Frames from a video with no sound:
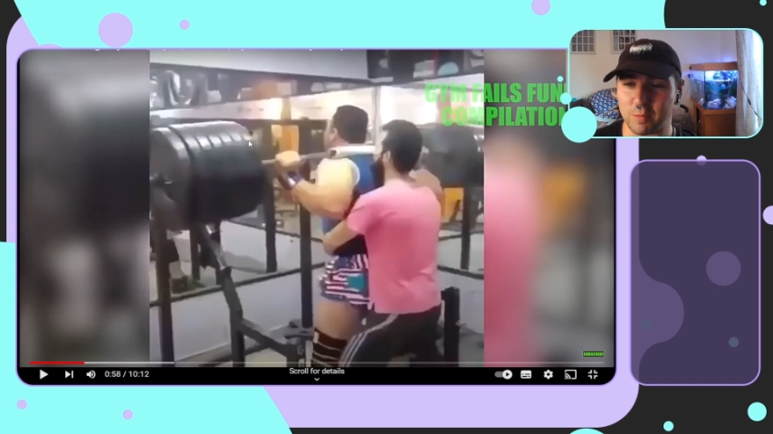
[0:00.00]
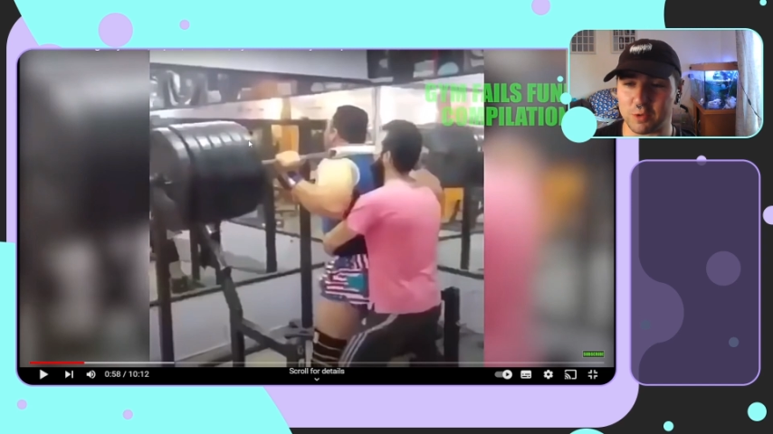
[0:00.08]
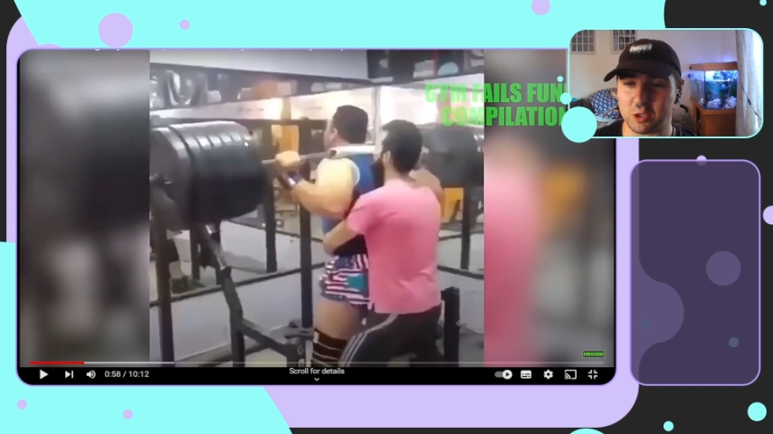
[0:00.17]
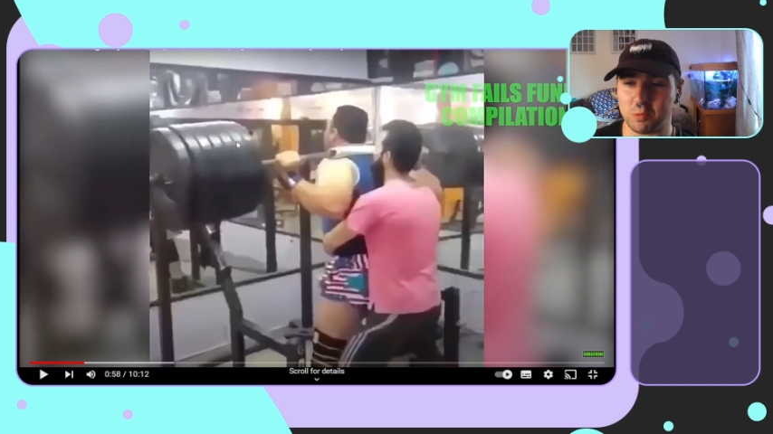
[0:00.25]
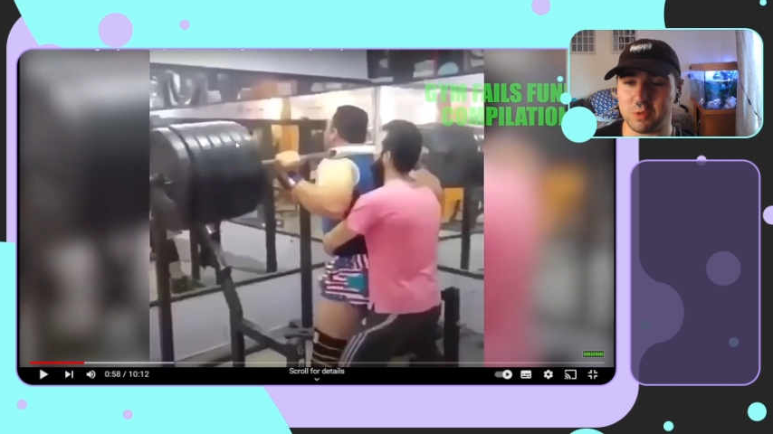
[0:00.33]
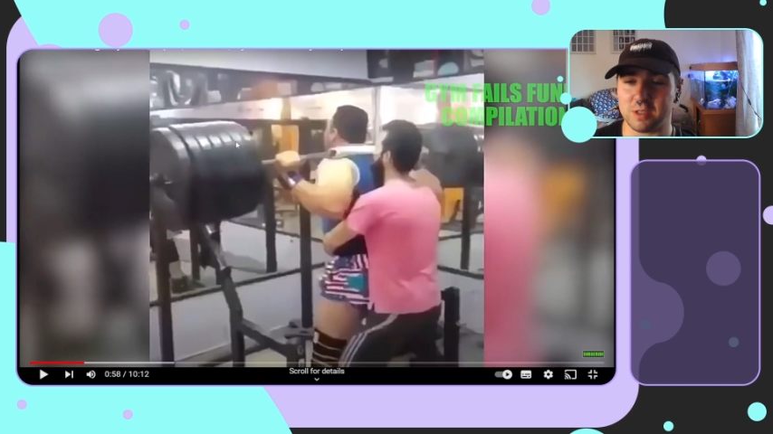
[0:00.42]
So I'm
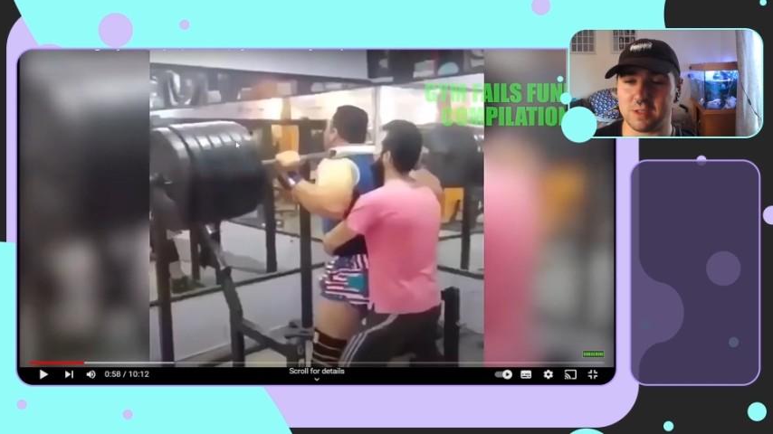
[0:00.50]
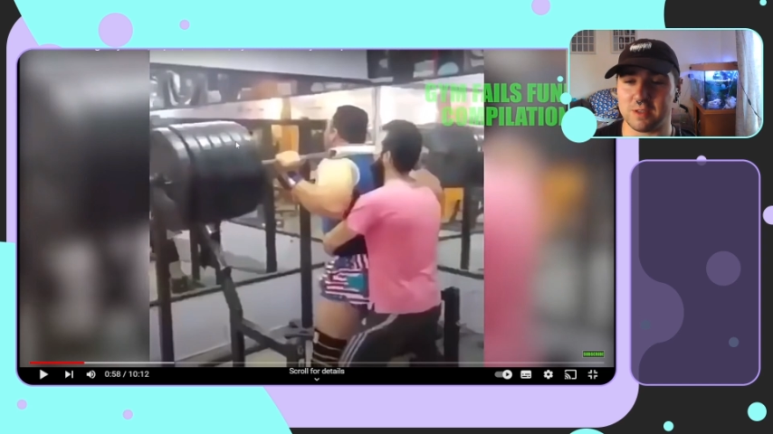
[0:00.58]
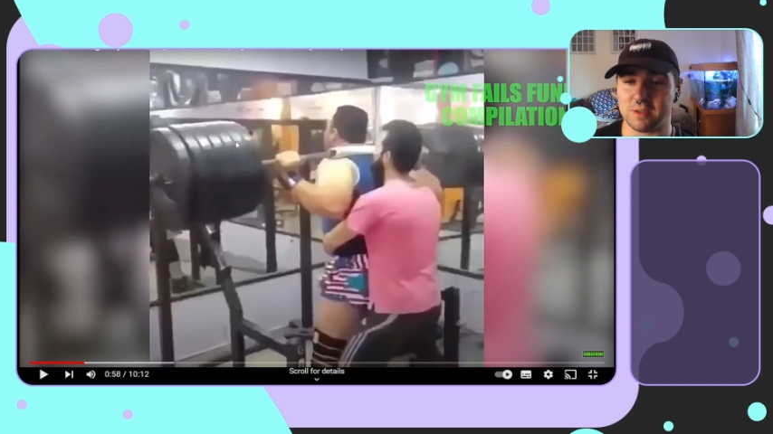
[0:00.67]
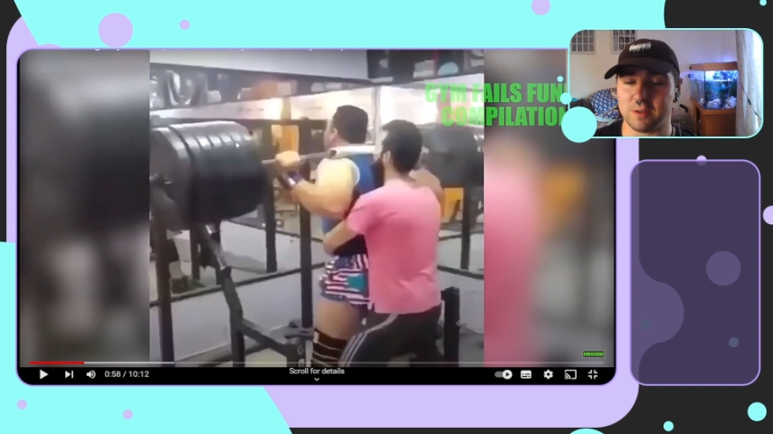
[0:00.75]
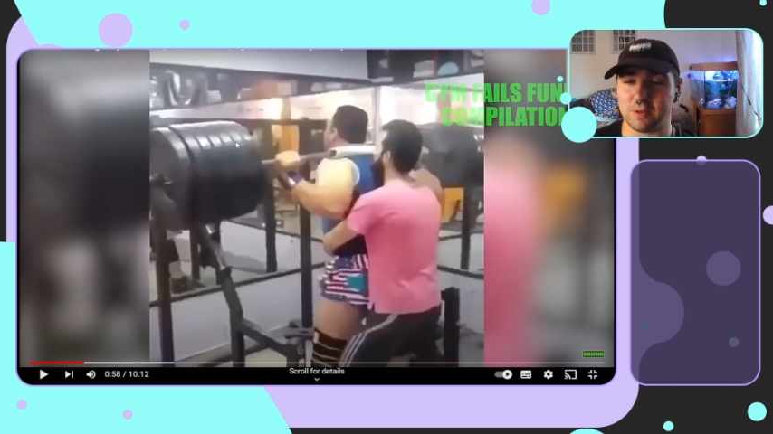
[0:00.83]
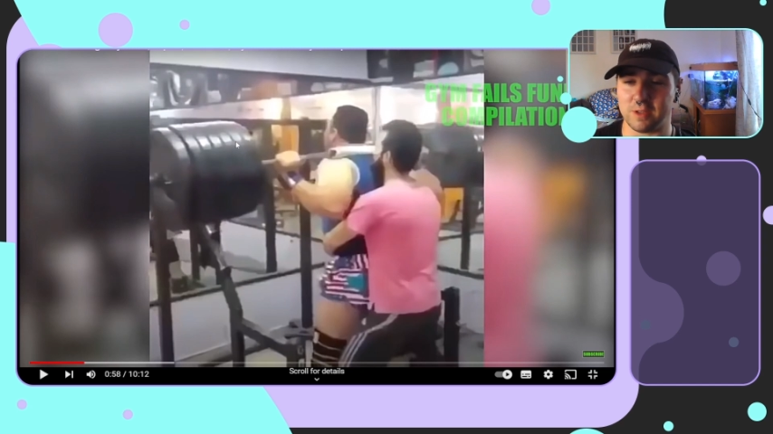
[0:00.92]
assuming
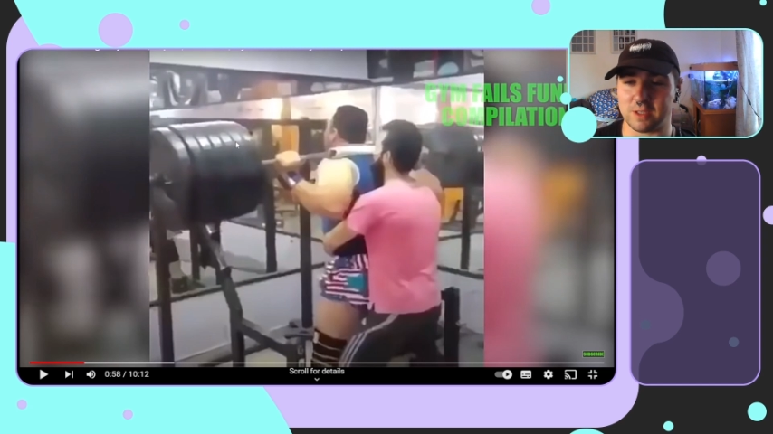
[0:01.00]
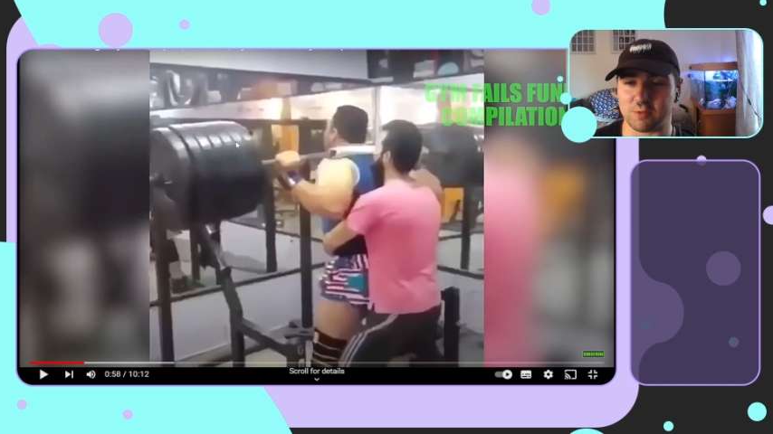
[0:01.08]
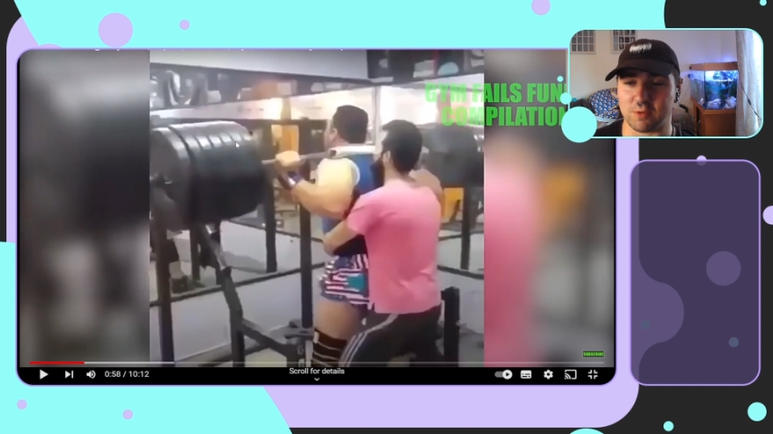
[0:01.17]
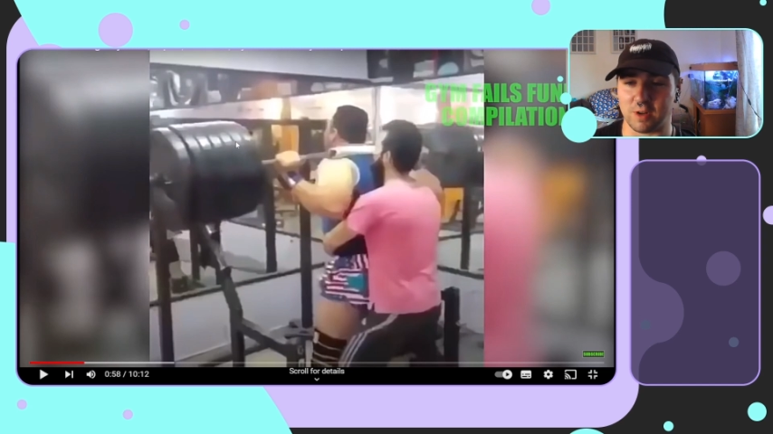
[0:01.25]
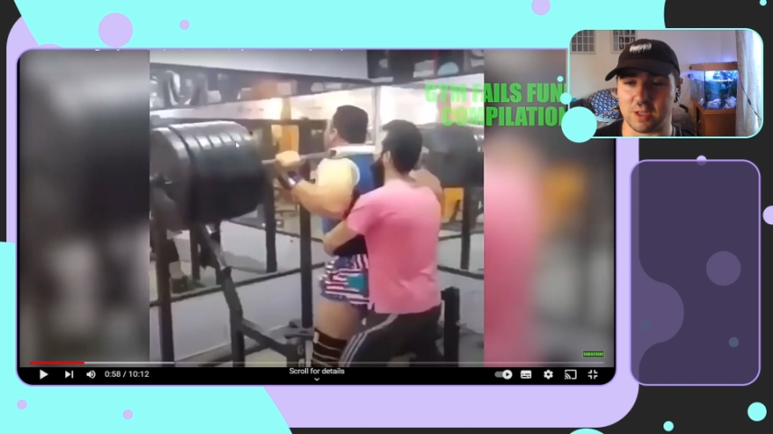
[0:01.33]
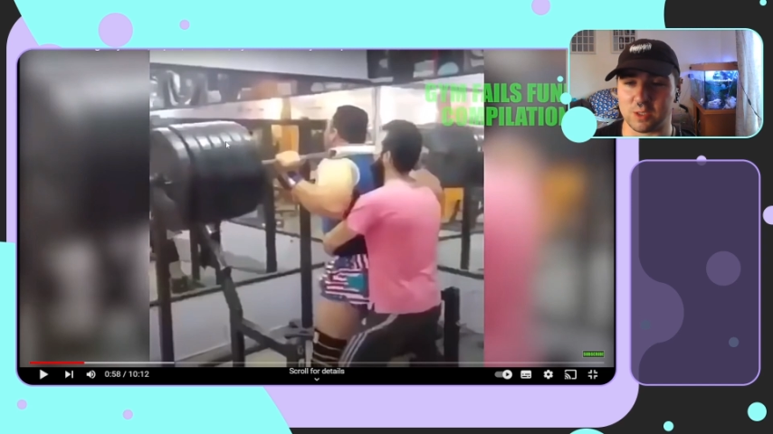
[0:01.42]
these
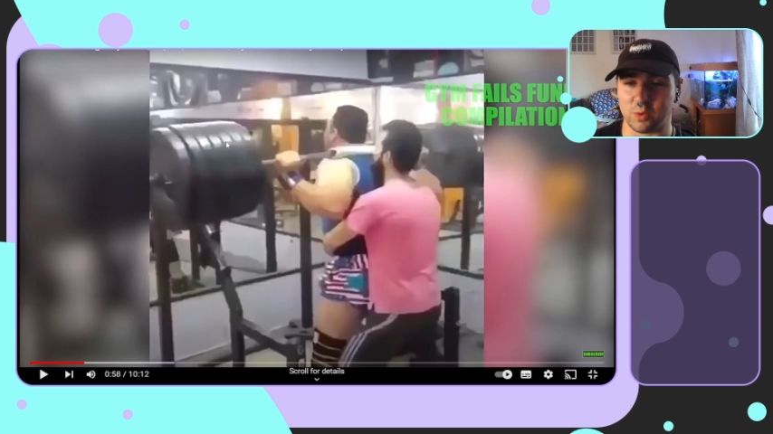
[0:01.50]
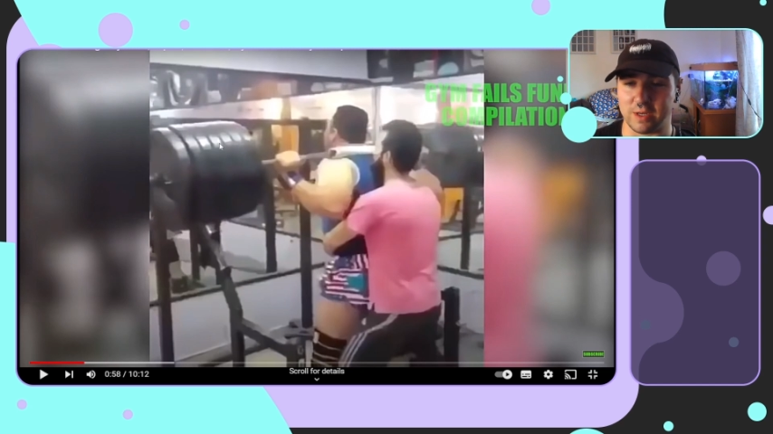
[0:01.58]
are all like